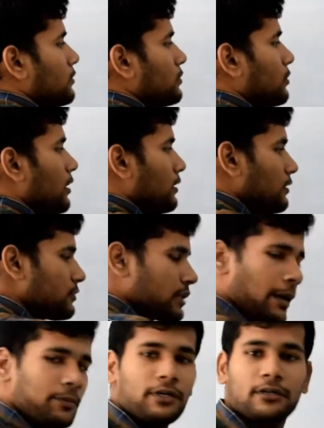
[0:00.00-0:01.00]
to learn this
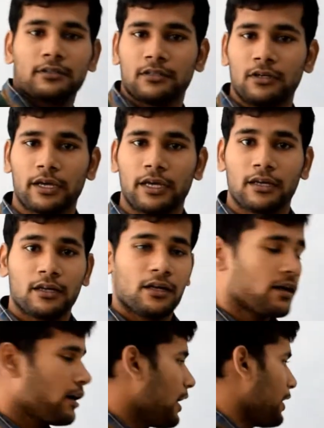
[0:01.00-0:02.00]
chapter, okay,
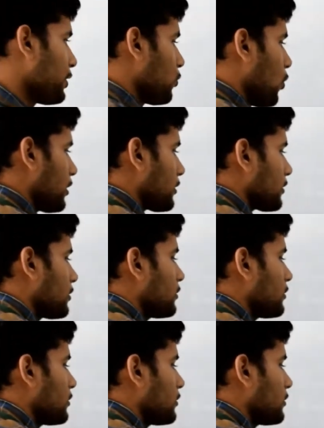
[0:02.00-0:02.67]
and what